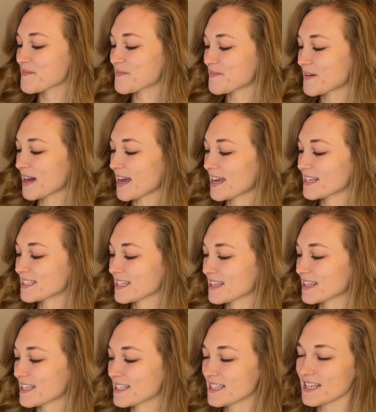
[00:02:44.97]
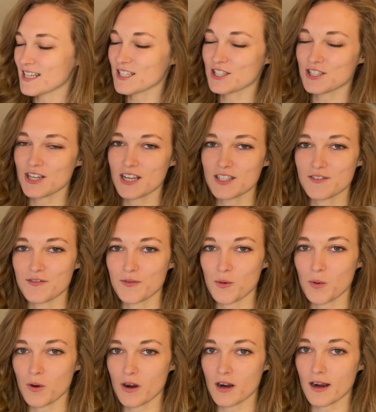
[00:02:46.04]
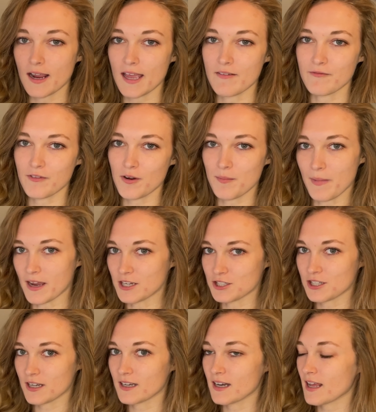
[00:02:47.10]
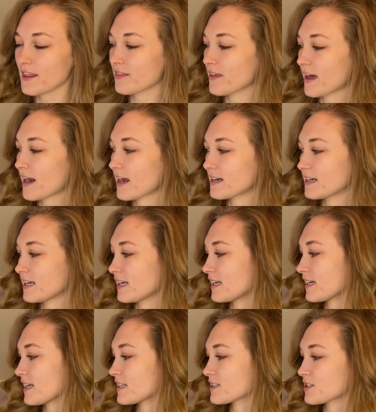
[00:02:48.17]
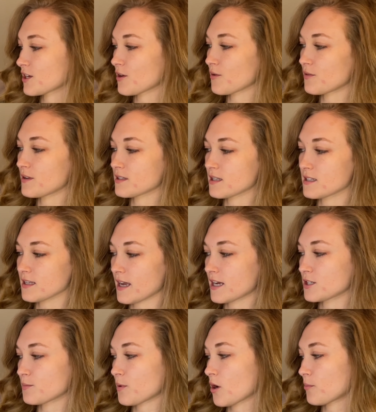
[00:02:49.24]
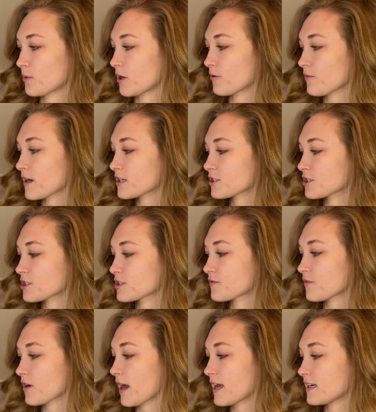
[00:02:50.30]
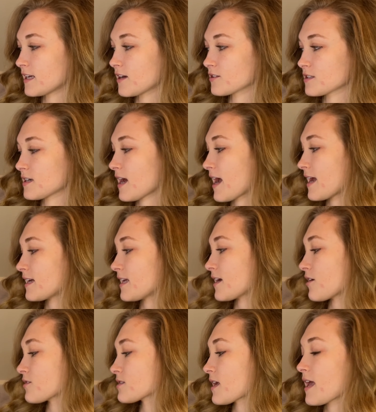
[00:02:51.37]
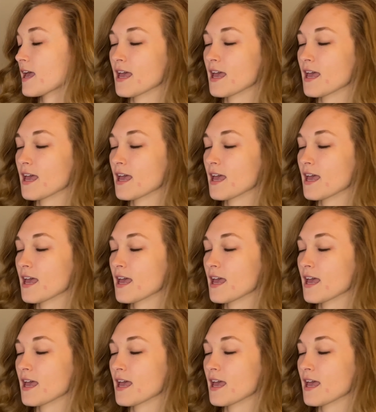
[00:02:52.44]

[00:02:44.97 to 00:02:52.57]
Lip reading: but this is just for information that I need. And so this is age appropriate ranges for ADLs and IEDLs.